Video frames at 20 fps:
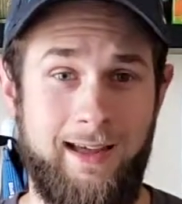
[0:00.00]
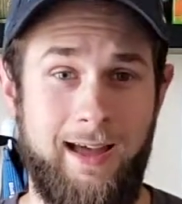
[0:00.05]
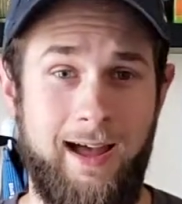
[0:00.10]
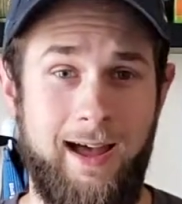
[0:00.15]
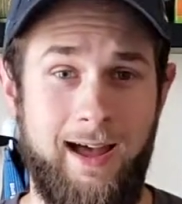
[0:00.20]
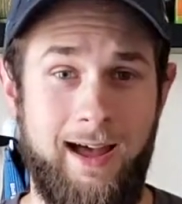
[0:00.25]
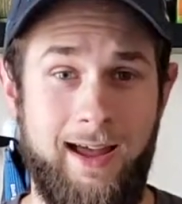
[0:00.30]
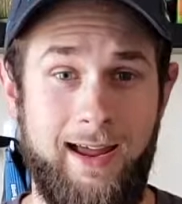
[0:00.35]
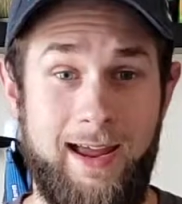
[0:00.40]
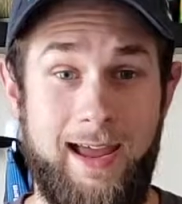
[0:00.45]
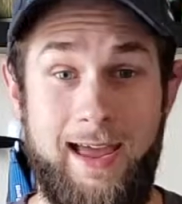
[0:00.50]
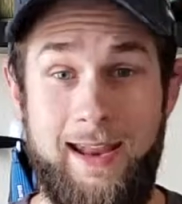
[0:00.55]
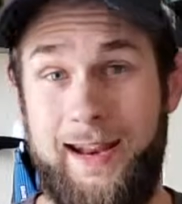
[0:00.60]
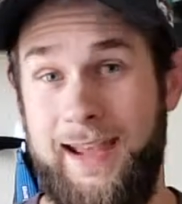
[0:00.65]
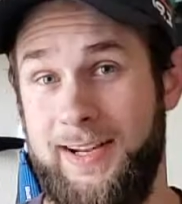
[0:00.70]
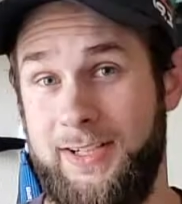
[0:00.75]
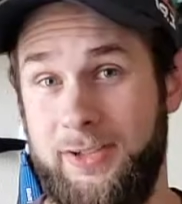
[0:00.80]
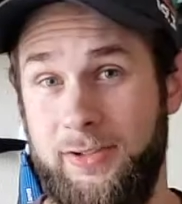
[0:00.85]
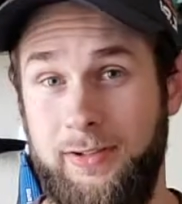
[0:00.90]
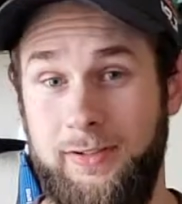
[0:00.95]
I had
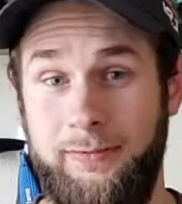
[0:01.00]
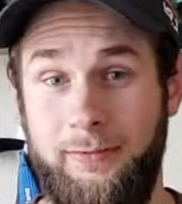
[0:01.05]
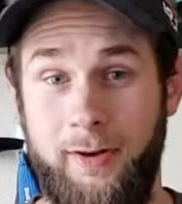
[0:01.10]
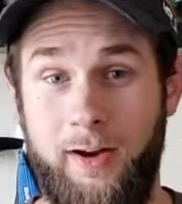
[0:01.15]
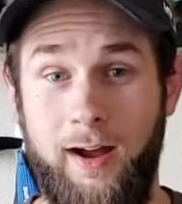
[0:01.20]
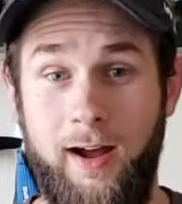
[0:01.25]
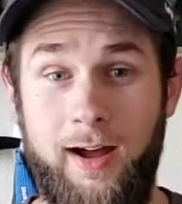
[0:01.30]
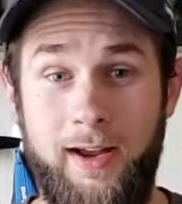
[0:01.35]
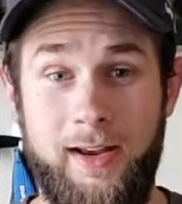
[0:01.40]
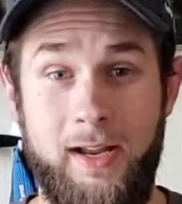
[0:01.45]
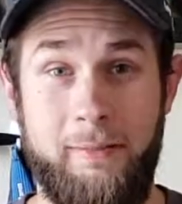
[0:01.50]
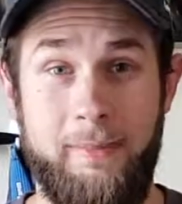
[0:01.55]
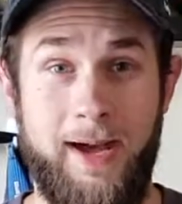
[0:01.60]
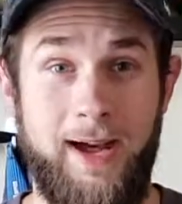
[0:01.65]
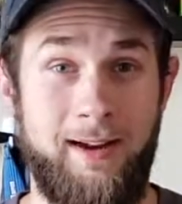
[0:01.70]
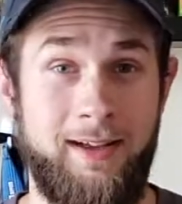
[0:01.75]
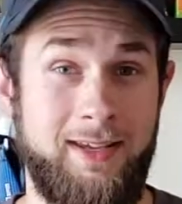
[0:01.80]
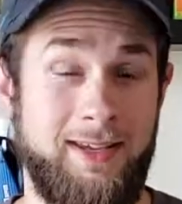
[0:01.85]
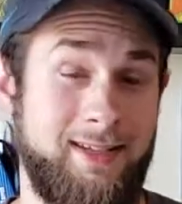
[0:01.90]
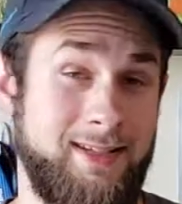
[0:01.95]
actually forgotten
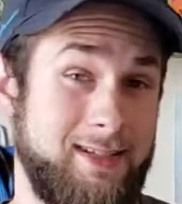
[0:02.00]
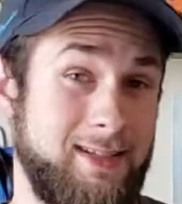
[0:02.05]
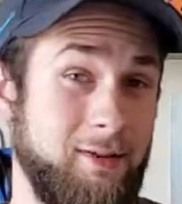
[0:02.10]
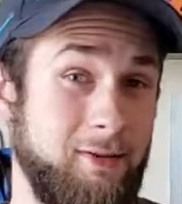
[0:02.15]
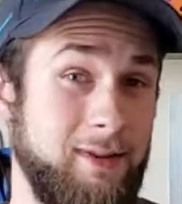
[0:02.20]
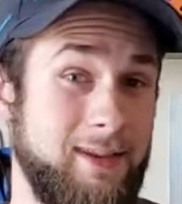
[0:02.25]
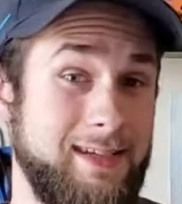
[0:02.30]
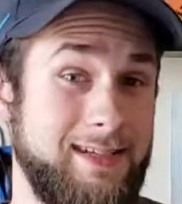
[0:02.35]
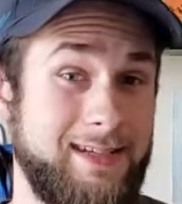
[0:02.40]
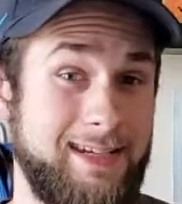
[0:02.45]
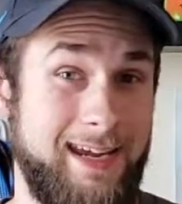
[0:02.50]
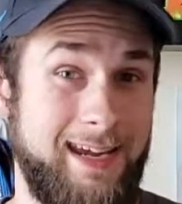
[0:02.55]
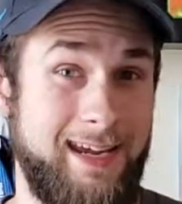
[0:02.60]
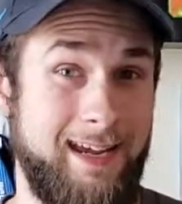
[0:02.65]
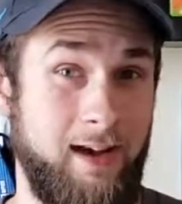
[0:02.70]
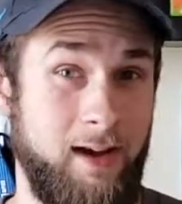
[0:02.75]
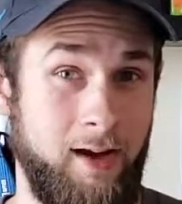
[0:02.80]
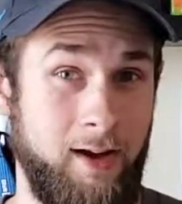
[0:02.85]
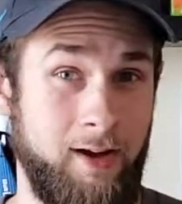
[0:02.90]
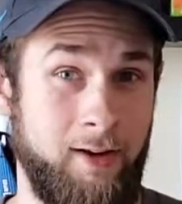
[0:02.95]
about it until the
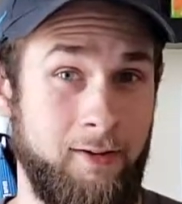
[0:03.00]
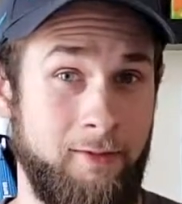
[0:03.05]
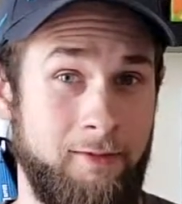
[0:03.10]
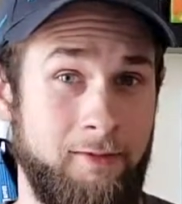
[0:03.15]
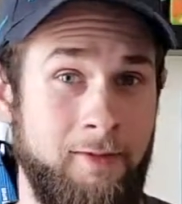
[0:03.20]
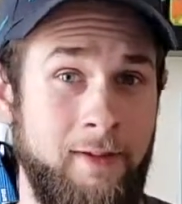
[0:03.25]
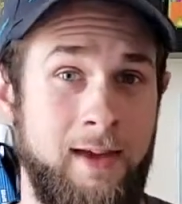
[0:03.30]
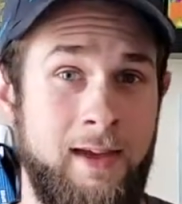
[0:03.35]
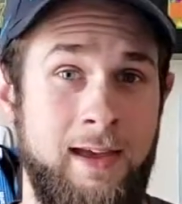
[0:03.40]
day of,